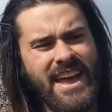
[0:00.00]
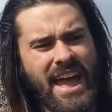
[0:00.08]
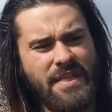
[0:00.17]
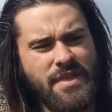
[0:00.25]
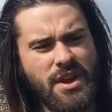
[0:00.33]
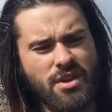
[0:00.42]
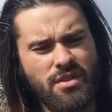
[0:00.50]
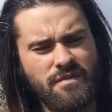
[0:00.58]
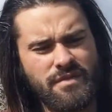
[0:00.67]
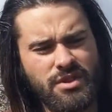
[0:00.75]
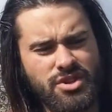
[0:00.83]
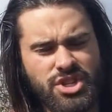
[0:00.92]
and they're
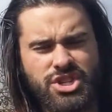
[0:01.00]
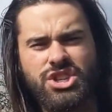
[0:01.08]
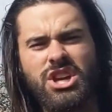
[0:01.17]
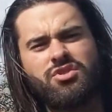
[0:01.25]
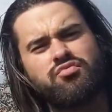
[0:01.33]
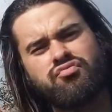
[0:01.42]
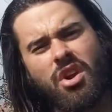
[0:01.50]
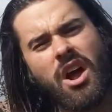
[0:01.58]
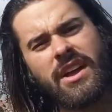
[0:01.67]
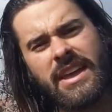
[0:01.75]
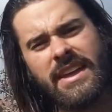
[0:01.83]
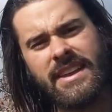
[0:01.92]
just such
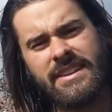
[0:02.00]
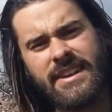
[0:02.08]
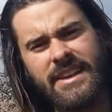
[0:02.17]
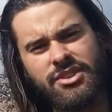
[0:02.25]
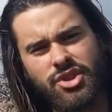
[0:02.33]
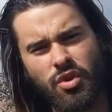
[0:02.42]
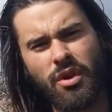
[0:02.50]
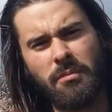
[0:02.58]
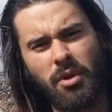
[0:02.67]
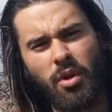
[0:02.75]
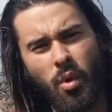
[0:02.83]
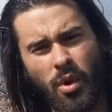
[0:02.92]
rugged and
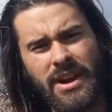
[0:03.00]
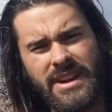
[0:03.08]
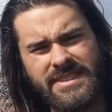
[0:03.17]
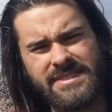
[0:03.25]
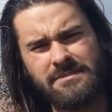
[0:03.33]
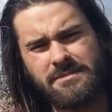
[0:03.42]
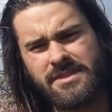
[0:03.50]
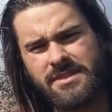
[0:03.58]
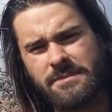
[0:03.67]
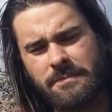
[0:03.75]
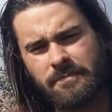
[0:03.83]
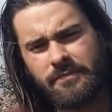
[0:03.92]
durable organisms.